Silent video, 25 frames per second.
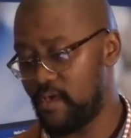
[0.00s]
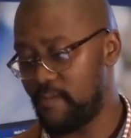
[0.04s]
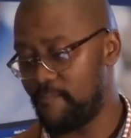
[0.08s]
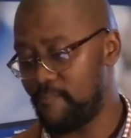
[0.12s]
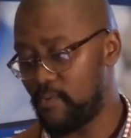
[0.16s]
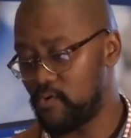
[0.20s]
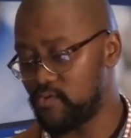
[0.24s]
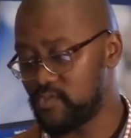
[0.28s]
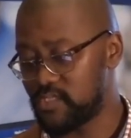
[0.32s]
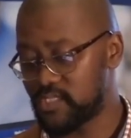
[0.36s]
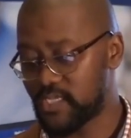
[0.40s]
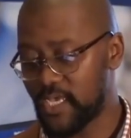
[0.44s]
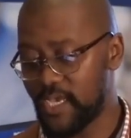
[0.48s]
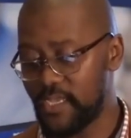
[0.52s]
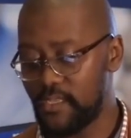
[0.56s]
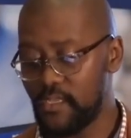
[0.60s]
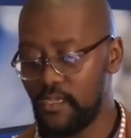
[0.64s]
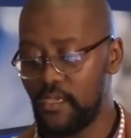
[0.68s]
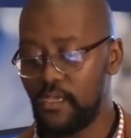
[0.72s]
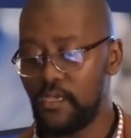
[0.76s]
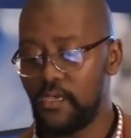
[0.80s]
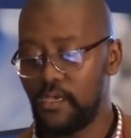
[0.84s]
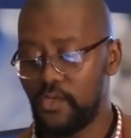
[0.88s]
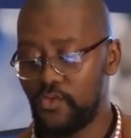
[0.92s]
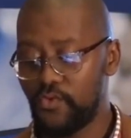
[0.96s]
bone scan,
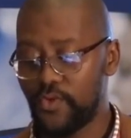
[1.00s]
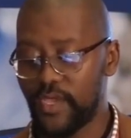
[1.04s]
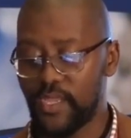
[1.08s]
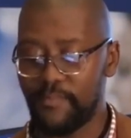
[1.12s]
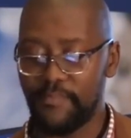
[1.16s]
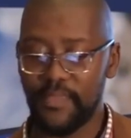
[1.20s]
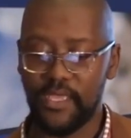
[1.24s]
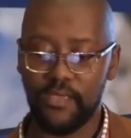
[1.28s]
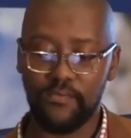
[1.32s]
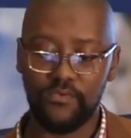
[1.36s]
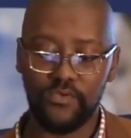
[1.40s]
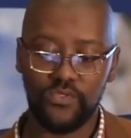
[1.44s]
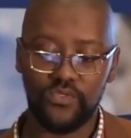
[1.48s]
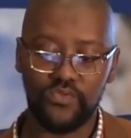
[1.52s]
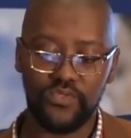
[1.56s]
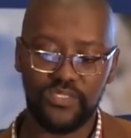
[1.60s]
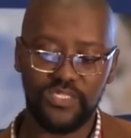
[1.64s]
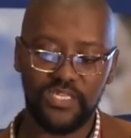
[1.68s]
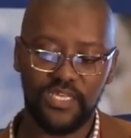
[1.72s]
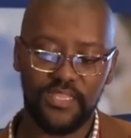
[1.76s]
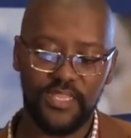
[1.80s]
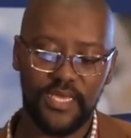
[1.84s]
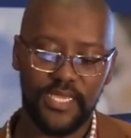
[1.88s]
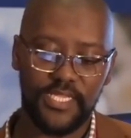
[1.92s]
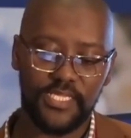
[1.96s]
you can be able to
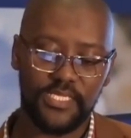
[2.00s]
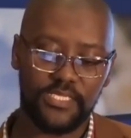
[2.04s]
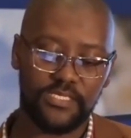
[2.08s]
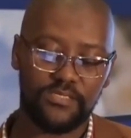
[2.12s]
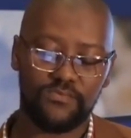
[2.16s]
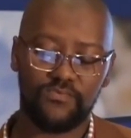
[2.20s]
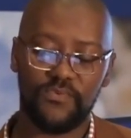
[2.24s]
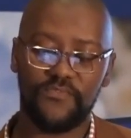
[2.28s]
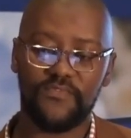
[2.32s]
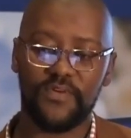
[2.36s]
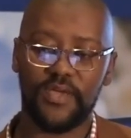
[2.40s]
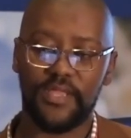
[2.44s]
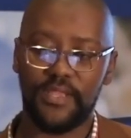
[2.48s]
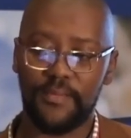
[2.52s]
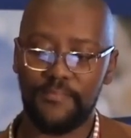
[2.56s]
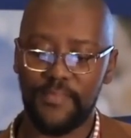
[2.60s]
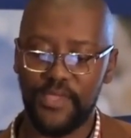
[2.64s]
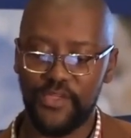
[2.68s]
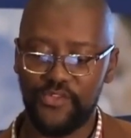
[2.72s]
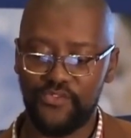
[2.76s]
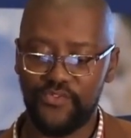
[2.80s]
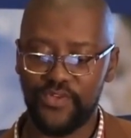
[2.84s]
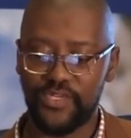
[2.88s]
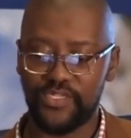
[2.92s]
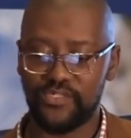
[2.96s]
see that we've got a
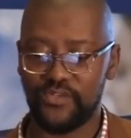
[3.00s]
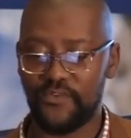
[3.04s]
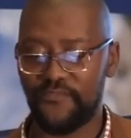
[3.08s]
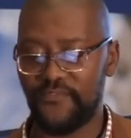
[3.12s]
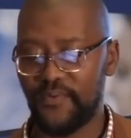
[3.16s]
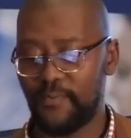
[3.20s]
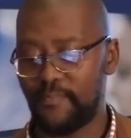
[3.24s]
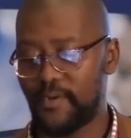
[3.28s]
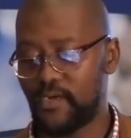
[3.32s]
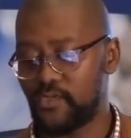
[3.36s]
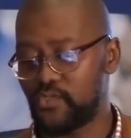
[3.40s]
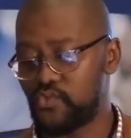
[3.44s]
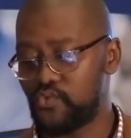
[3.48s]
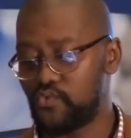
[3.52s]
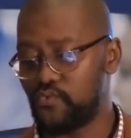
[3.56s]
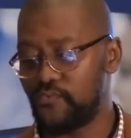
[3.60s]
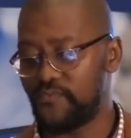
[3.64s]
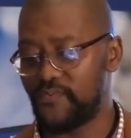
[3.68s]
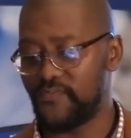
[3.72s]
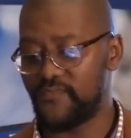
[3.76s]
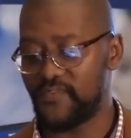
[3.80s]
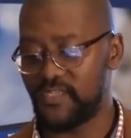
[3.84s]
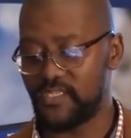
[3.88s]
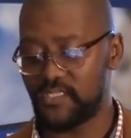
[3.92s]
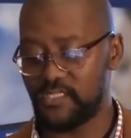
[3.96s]
matrix of about
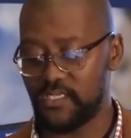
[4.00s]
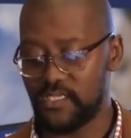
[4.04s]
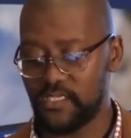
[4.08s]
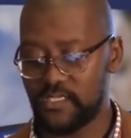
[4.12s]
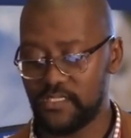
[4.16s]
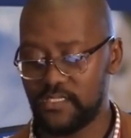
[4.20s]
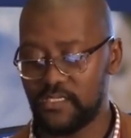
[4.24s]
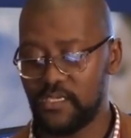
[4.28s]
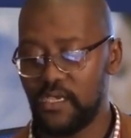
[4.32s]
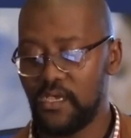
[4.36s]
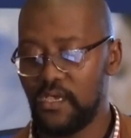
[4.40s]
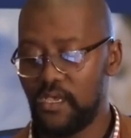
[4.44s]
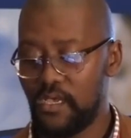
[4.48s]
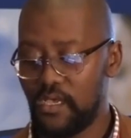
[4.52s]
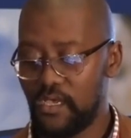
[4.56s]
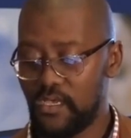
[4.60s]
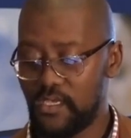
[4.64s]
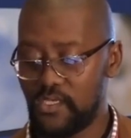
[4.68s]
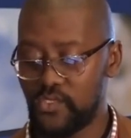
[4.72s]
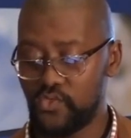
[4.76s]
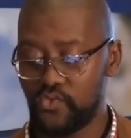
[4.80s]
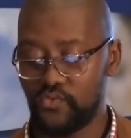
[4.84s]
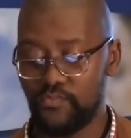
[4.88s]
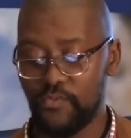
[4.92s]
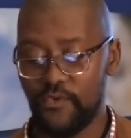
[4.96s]
256,
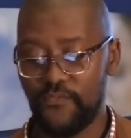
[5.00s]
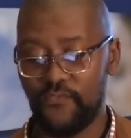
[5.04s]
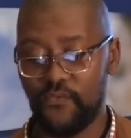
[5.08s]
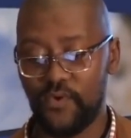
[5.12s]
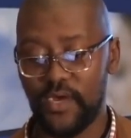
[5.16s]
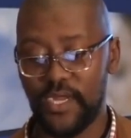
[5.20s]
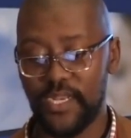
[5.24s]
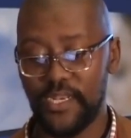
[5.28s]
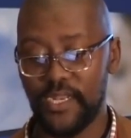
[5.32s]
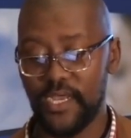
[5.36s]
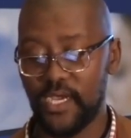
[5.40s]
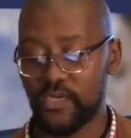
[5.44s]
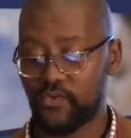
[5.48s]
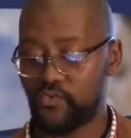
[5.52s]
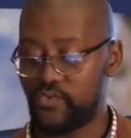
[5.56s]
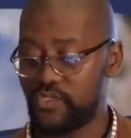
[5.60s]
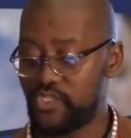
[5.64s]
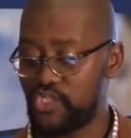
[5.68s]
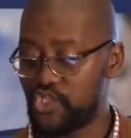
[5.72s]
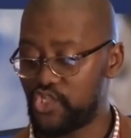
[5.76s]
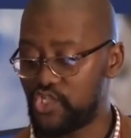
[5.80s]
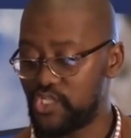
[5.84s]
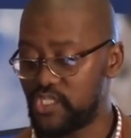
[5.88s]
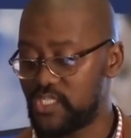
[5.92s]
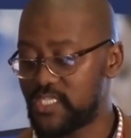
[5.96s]
a zoom of 1,
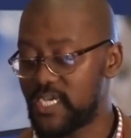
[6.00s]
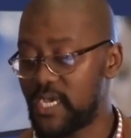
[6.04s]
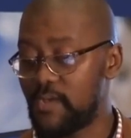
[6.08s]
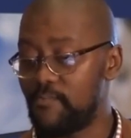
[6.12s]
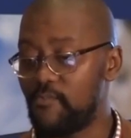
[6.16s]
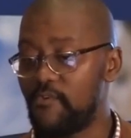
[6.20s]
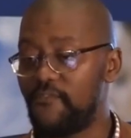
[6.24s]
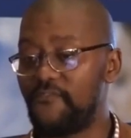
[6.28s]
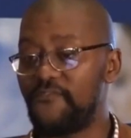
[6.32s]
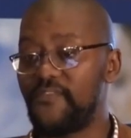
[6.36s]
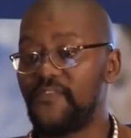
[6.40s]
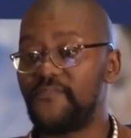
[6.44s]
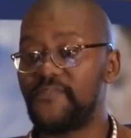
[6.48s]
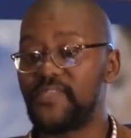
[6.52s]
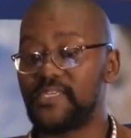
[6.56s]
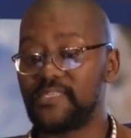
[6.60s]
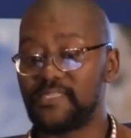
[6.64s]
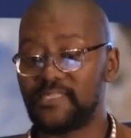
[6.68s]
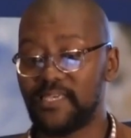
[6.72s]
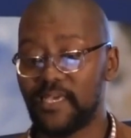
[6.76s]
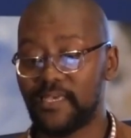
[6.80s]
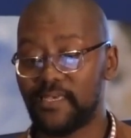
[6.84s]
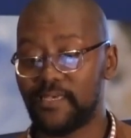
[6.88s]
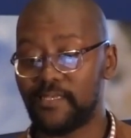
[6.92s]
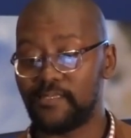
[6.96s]
acquisition time of 15
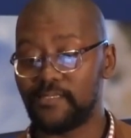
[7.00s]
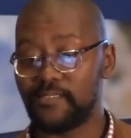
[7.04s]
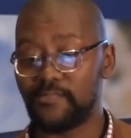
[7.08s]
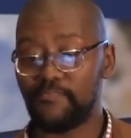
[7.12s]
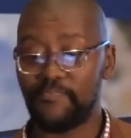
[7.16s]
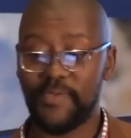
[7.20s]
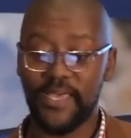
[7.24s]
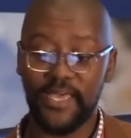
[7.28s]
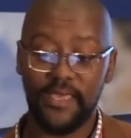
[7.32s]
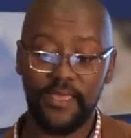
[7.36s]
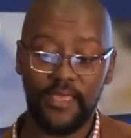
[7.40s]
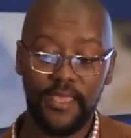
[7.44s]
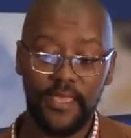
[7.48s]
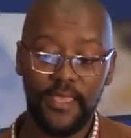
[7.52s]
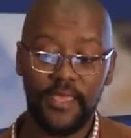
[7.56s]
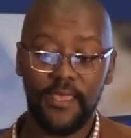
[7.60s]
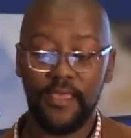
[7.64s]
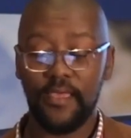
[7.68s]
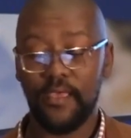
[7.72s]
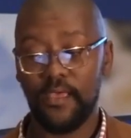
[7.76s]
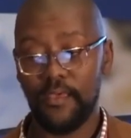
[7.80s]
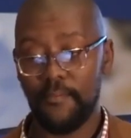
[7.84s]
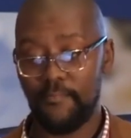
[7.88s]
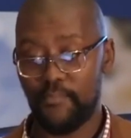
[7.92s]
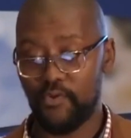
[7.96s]
seconds per
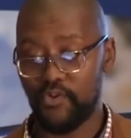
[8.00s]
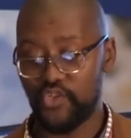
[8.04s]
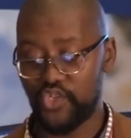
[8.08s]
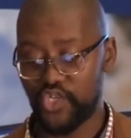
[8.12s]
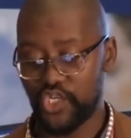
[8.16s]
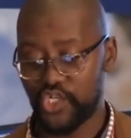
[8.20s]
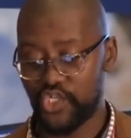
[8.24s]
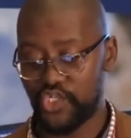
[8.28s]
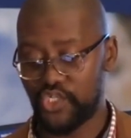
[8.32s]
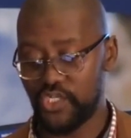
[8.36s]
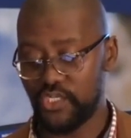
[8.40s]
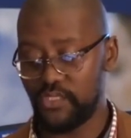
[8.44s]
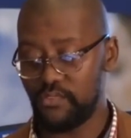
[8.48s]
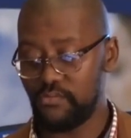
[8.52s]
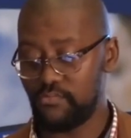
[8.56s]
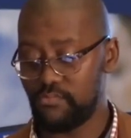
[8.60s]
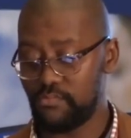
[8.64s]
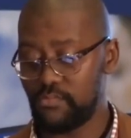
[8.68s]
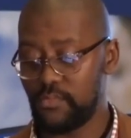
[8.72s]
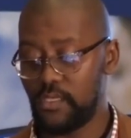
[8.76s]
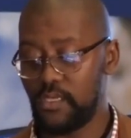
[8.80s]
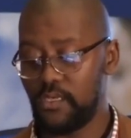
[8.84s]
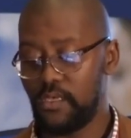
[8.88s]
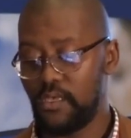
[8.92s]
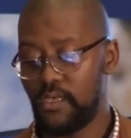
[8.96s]
projection,
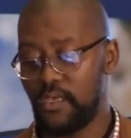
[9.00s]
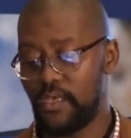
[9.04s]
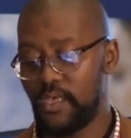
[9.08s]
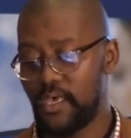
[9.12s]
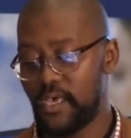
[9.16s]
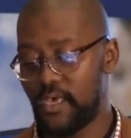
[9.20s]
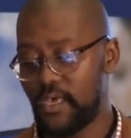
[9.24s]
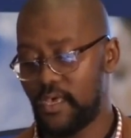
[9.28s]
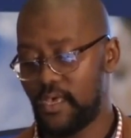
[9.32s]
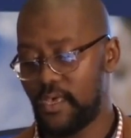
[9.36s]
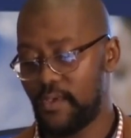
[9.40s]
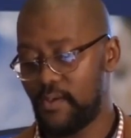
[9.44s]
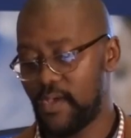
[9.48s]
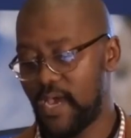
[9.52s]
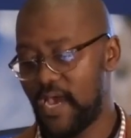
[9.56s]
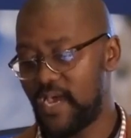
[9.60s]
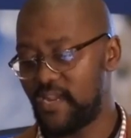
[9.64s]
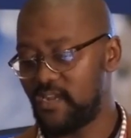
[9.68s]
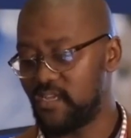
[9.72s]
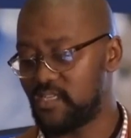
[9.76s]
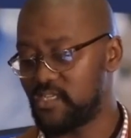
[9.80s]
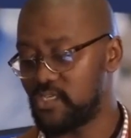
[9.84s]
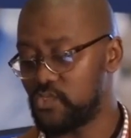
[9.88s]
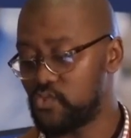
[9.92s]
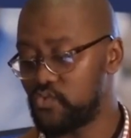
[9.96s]

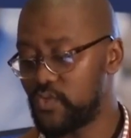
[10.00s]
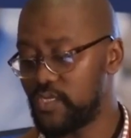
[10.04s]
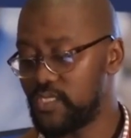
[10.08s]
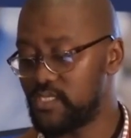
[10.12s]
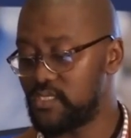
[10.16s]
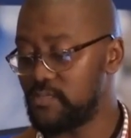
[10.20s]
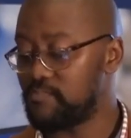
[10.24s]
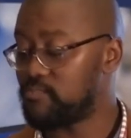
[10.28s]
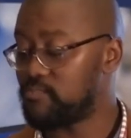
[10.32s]
120